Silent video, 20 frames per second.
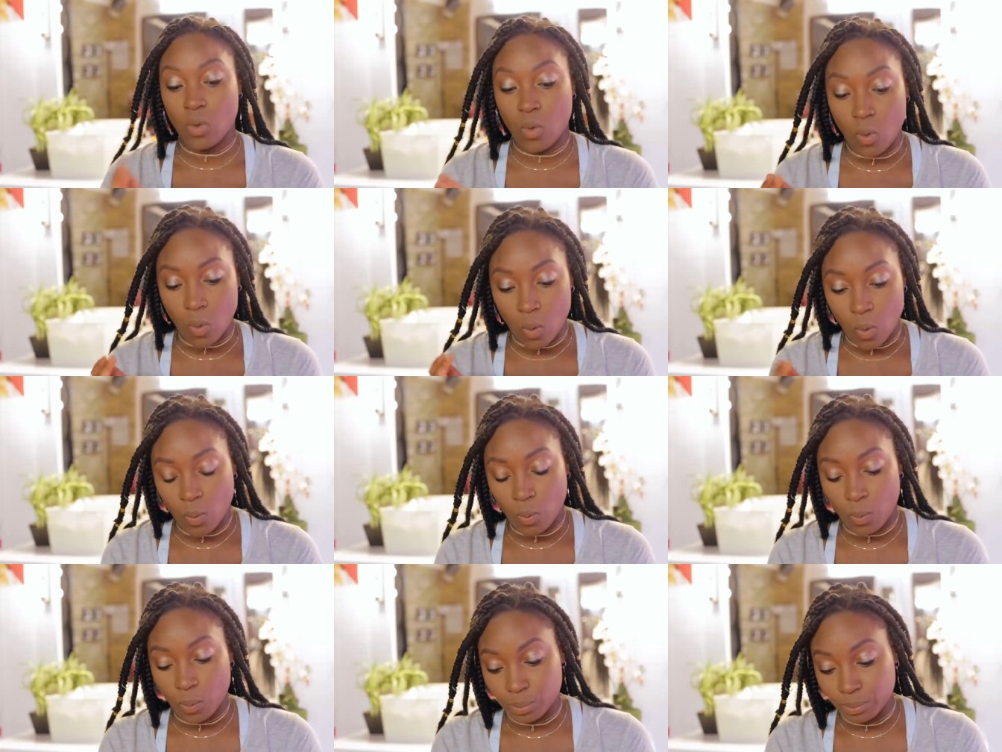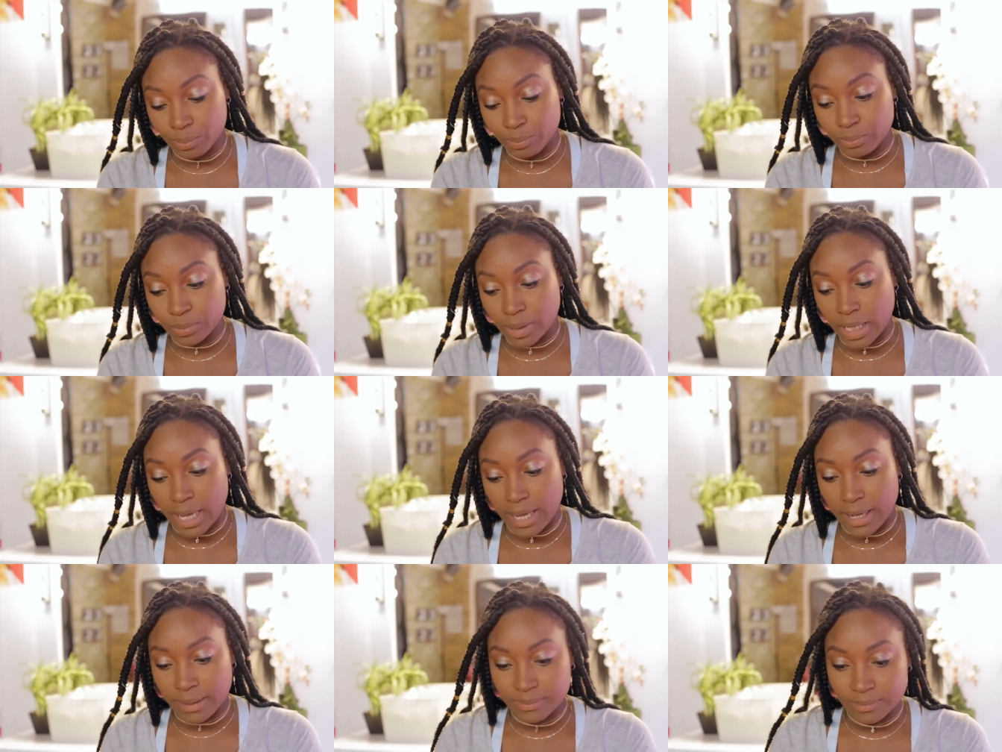cool,
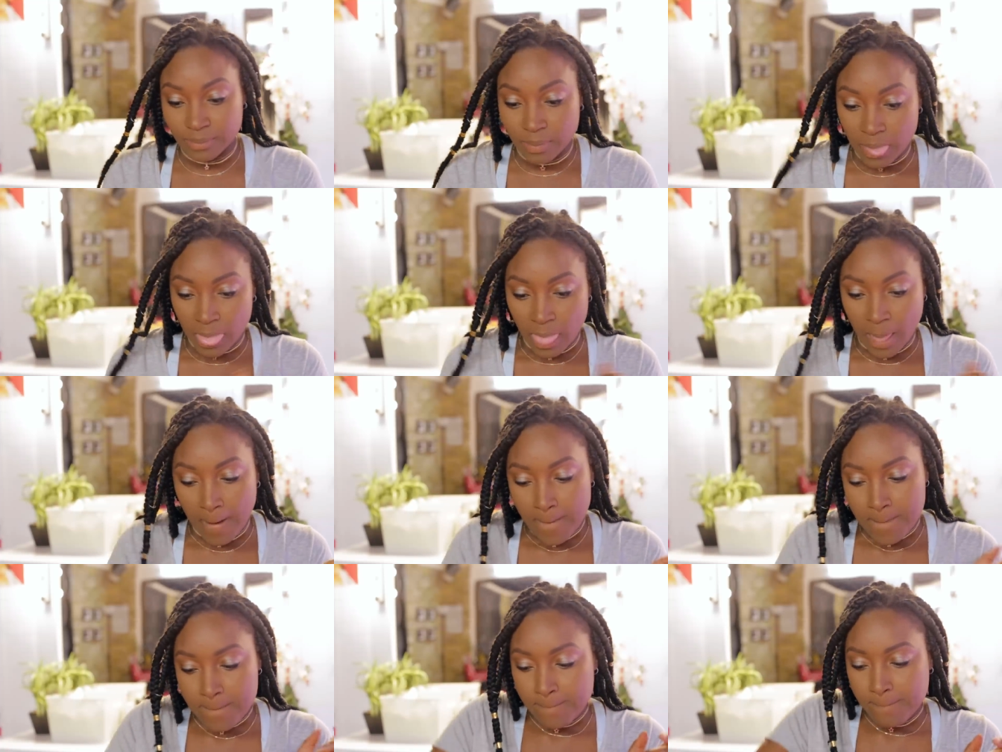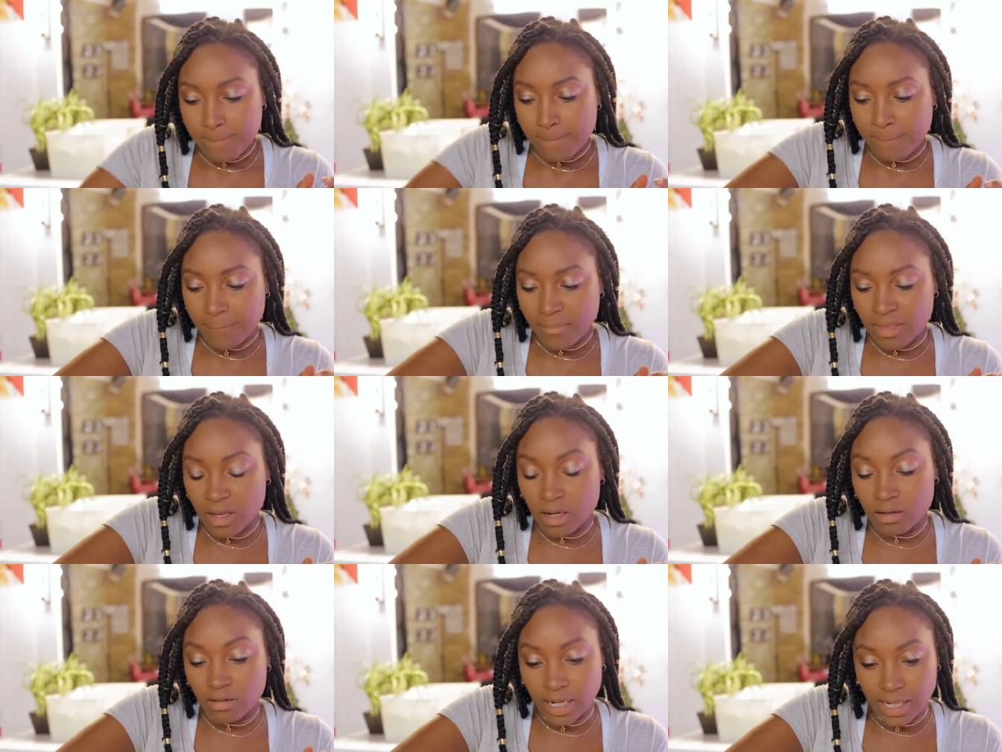okay.
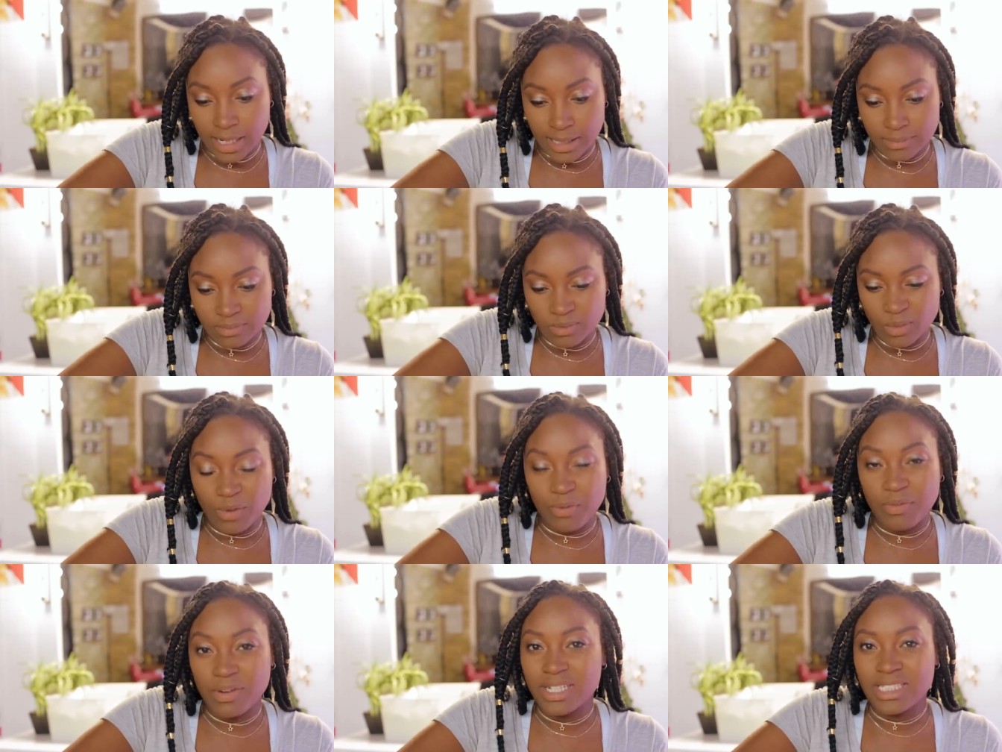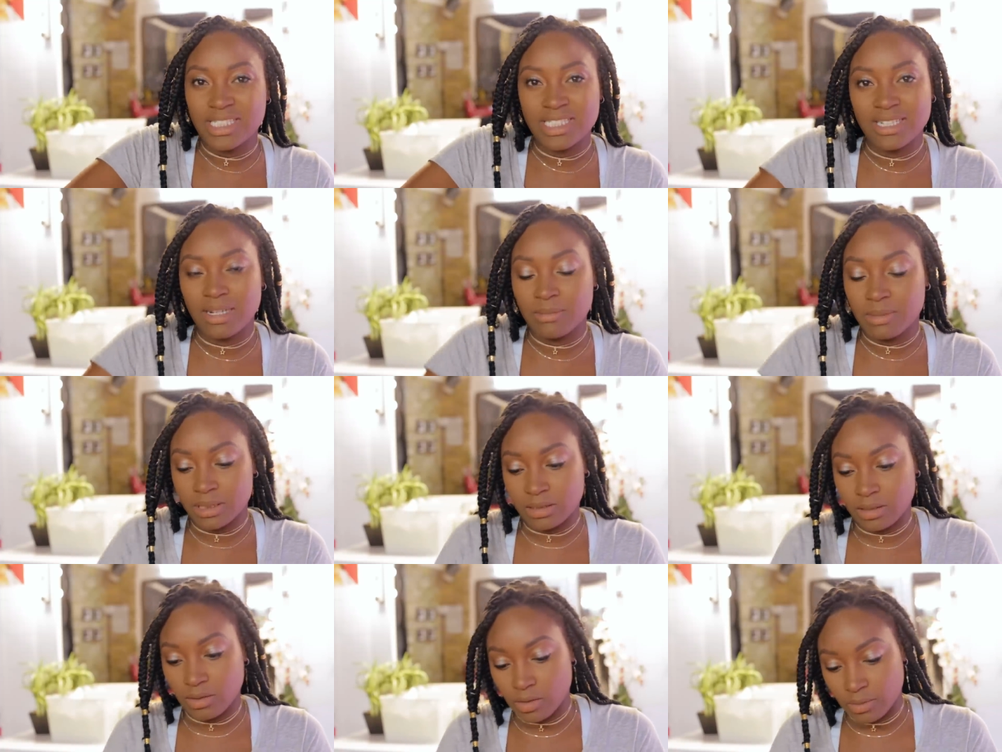All right, we're finishing
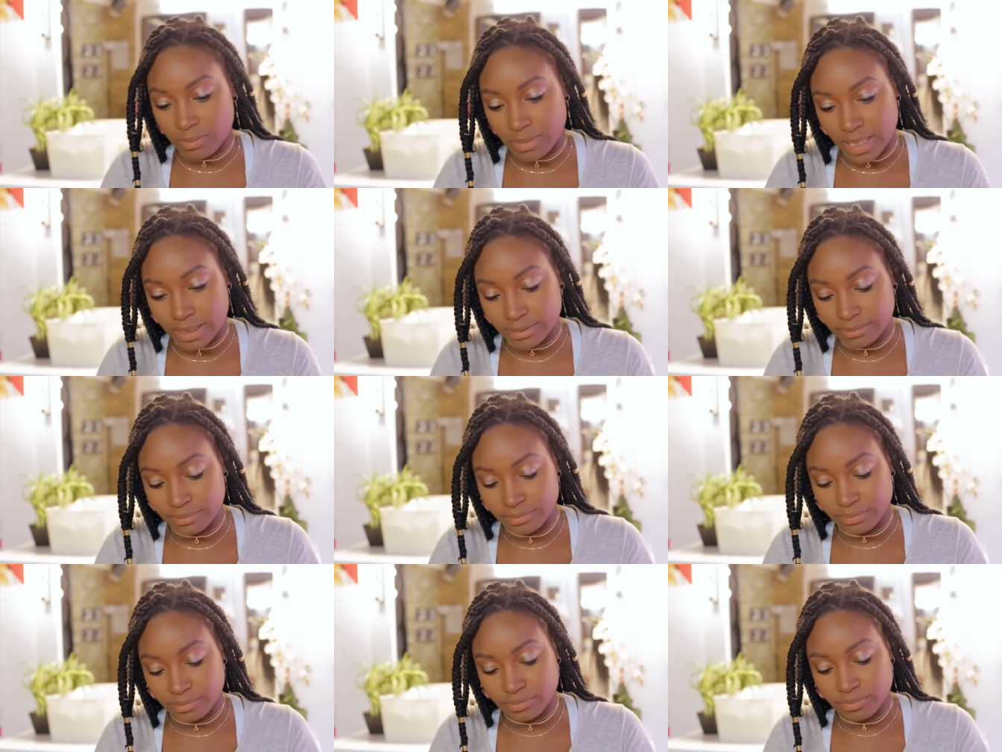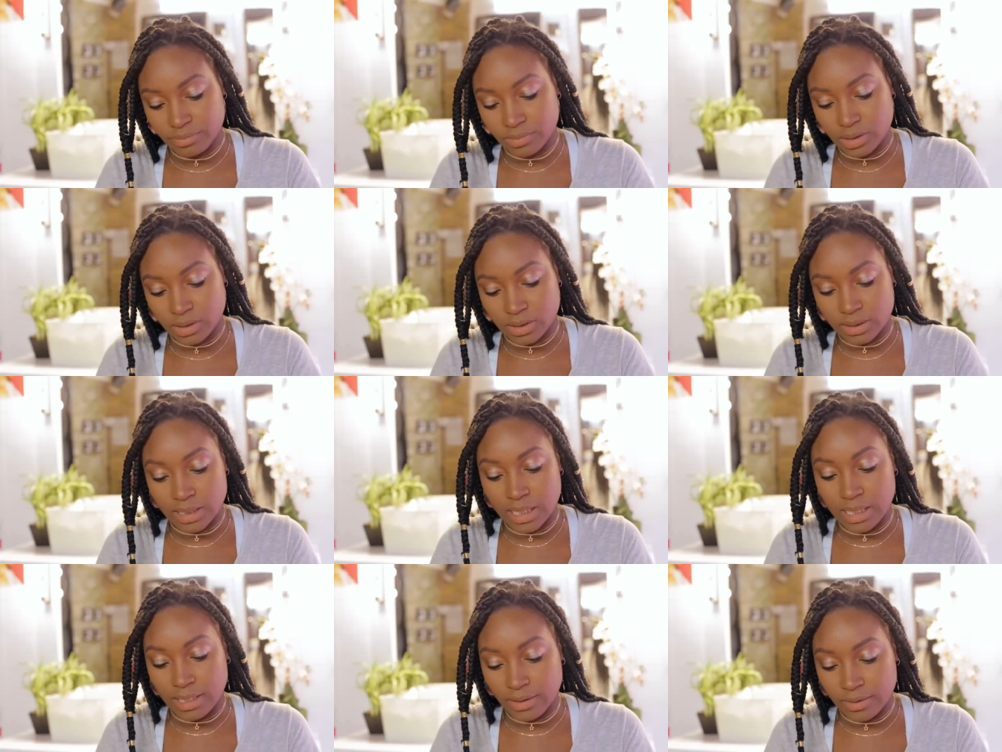up this look, man.
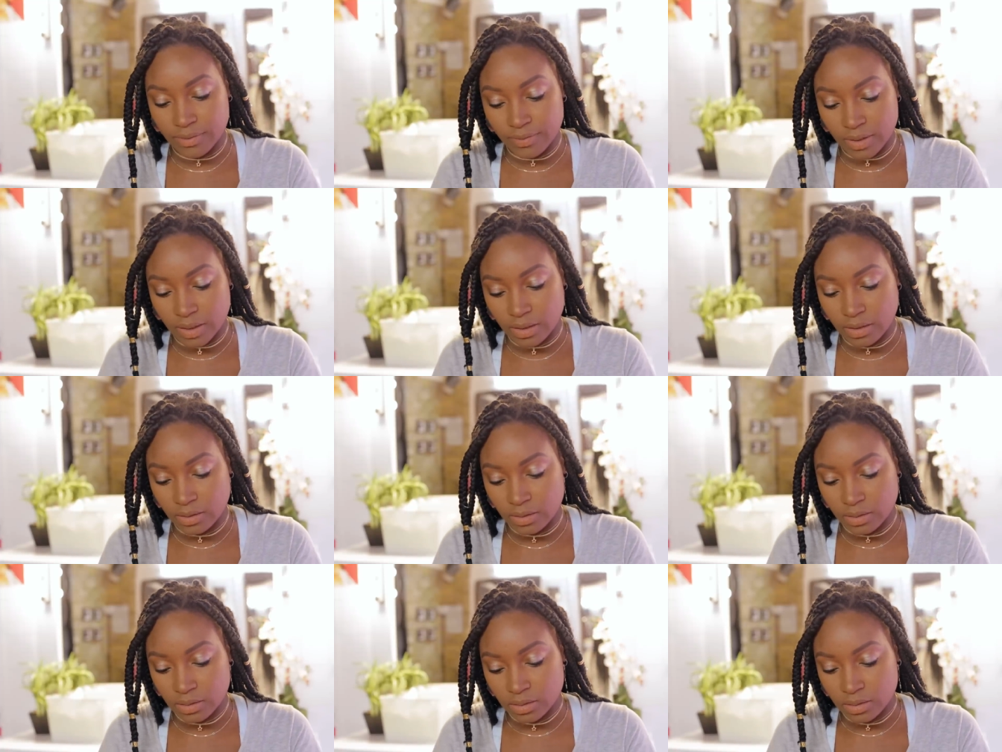Nearly over.